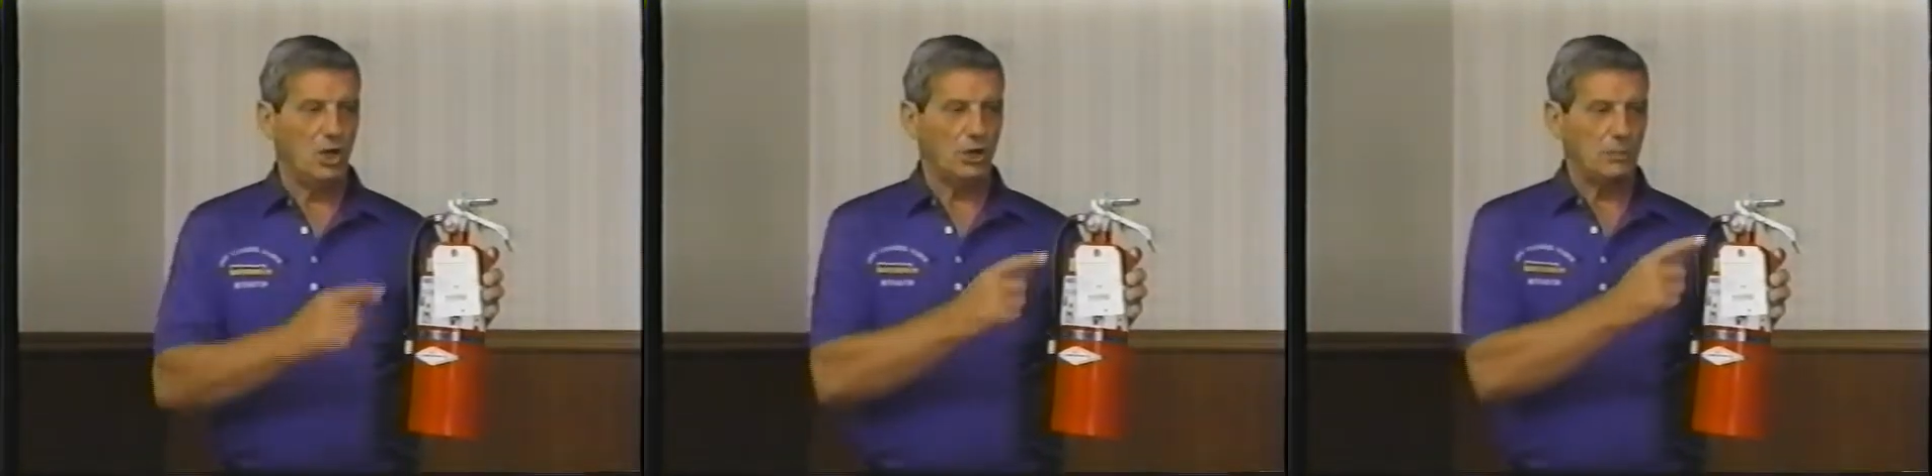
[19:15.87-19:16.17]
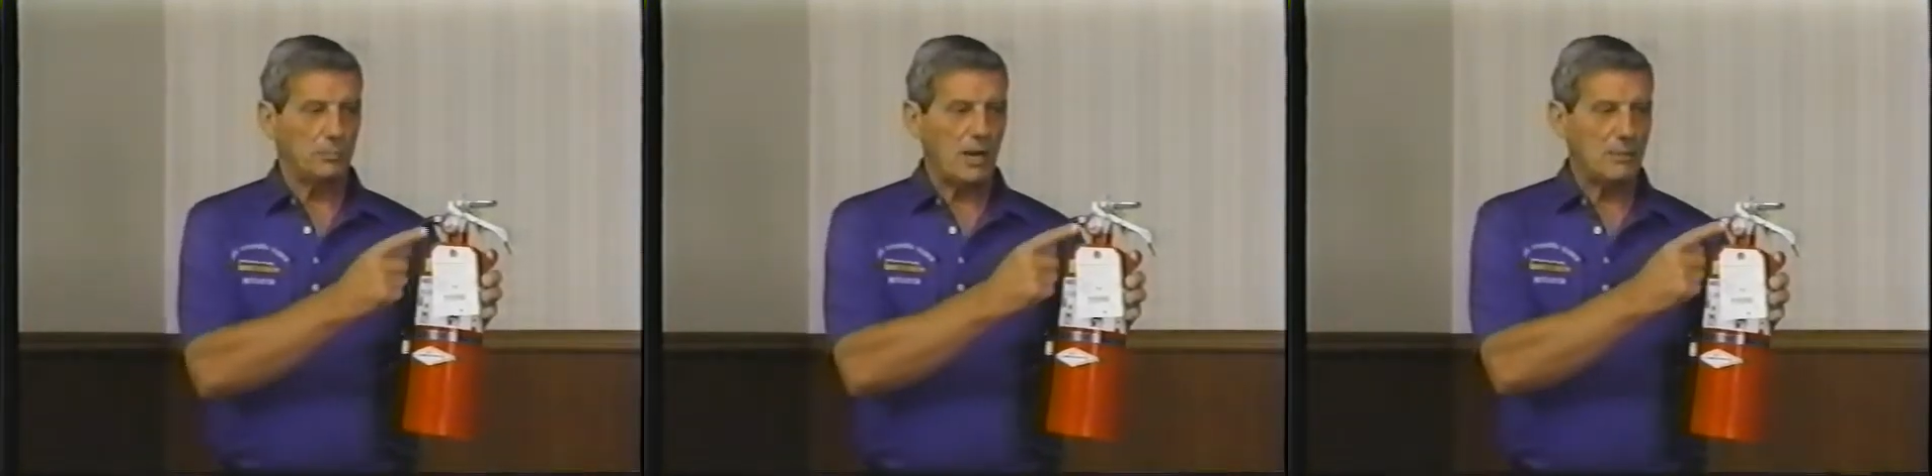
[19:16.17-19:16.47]
On
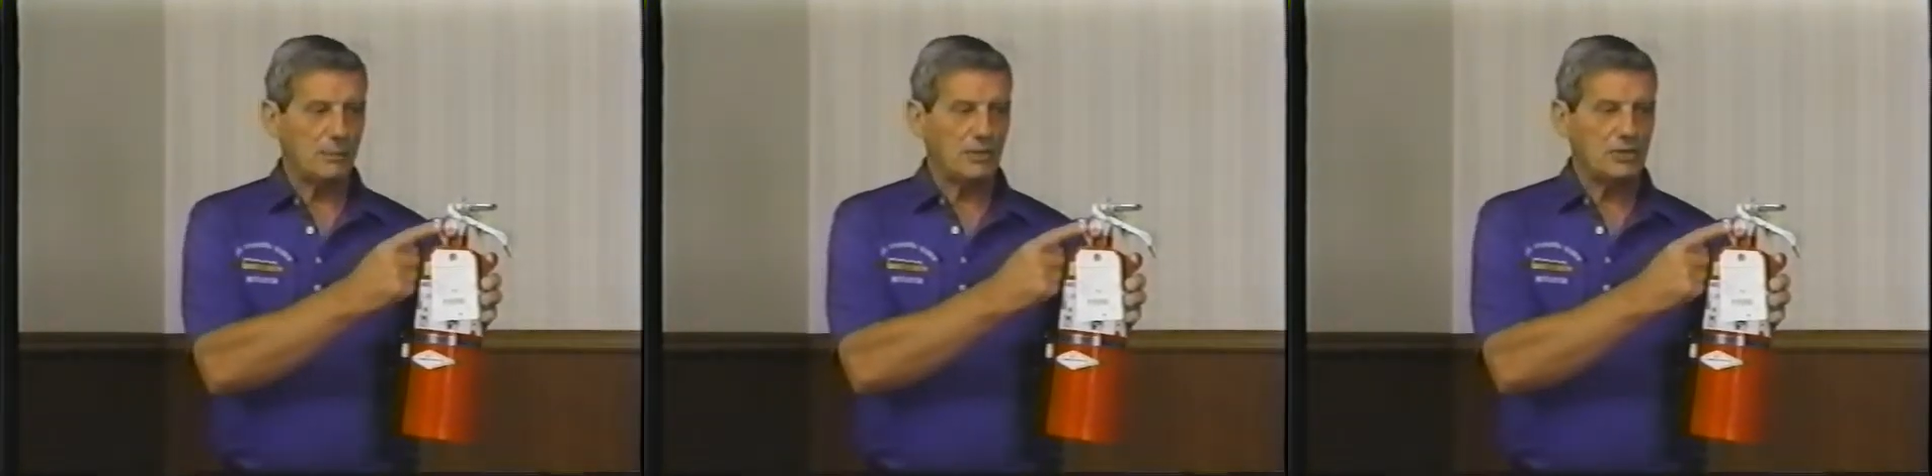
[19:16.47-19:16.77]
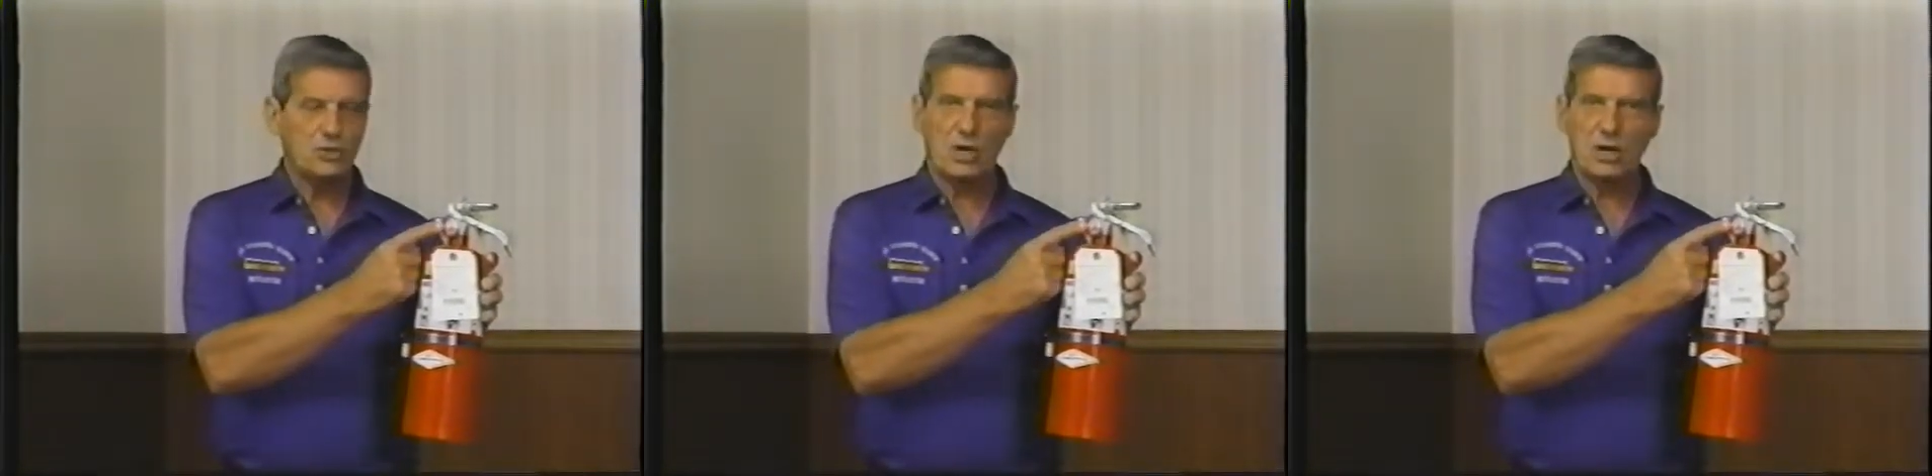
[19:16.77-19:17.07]
a
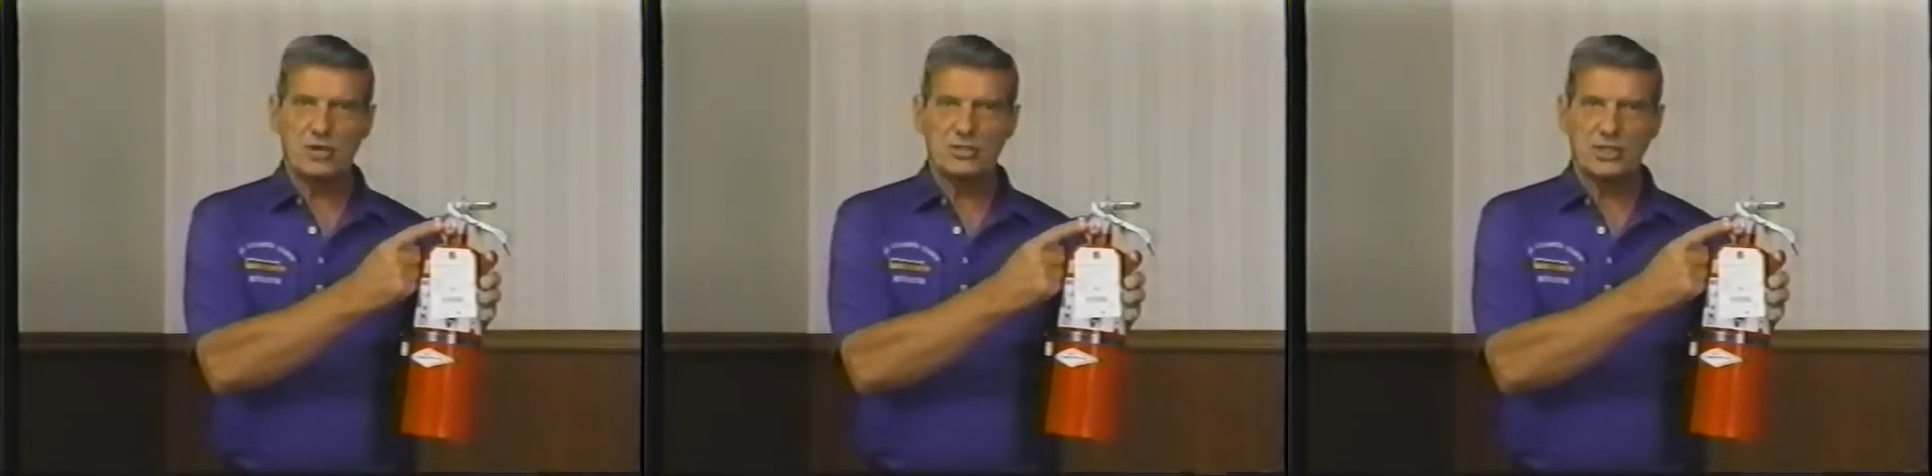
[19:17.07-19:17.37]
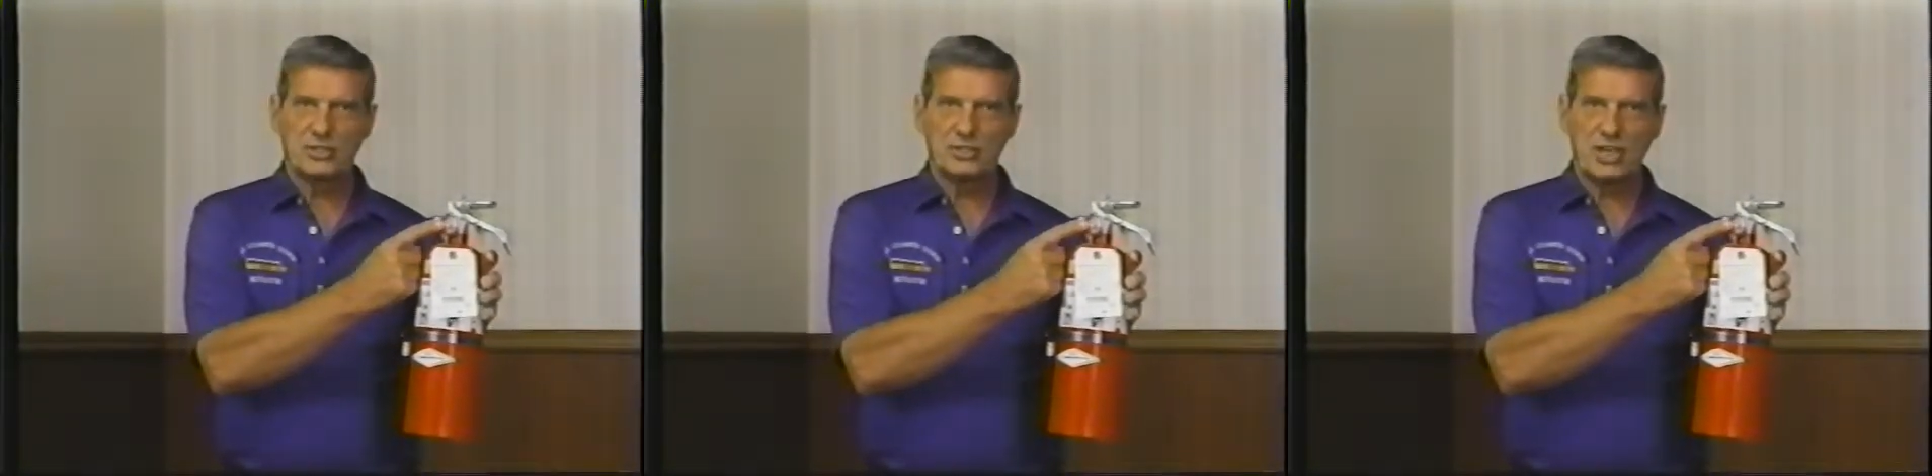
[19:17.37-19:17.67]
properly
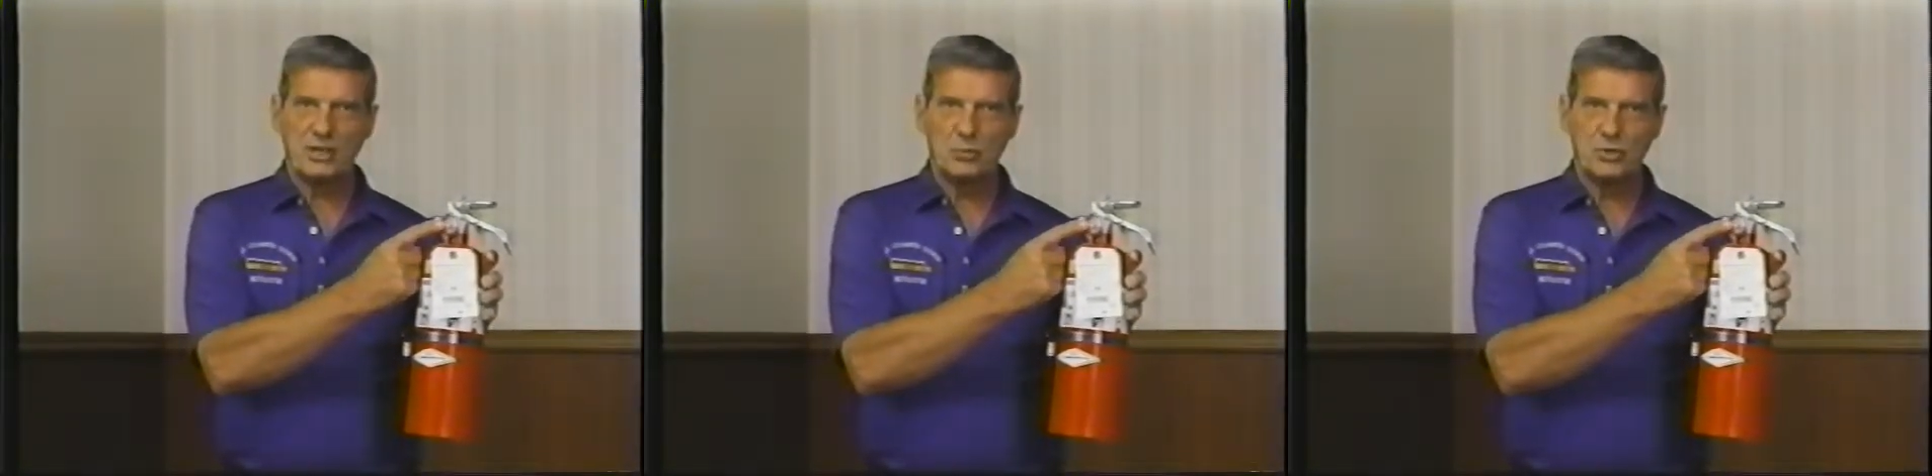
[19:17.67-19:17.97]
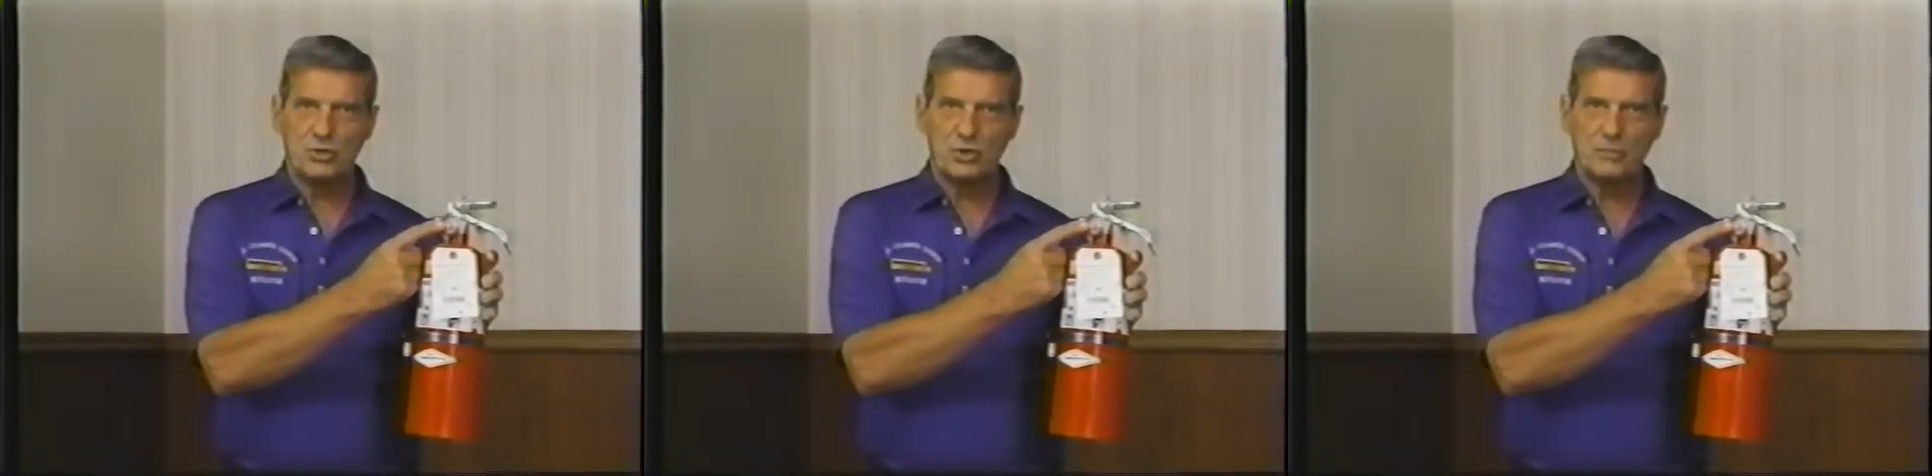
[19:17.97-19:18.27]
charged
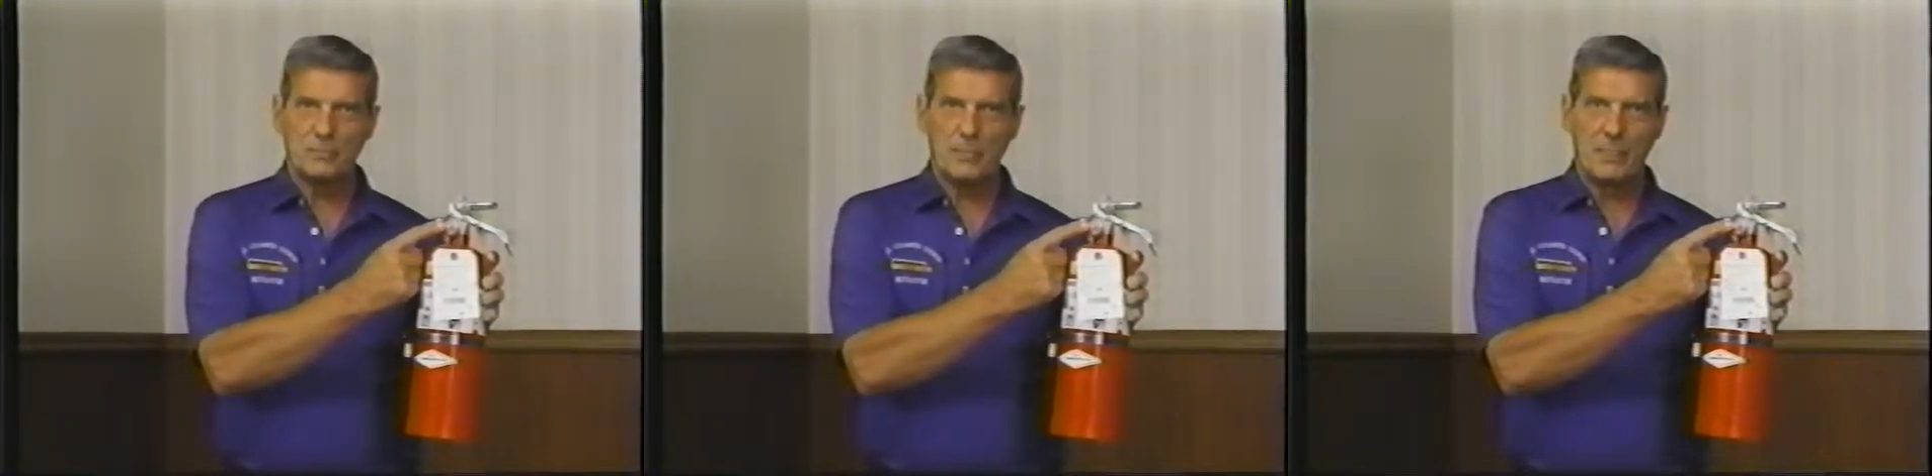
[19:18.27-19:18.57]
extinguisher,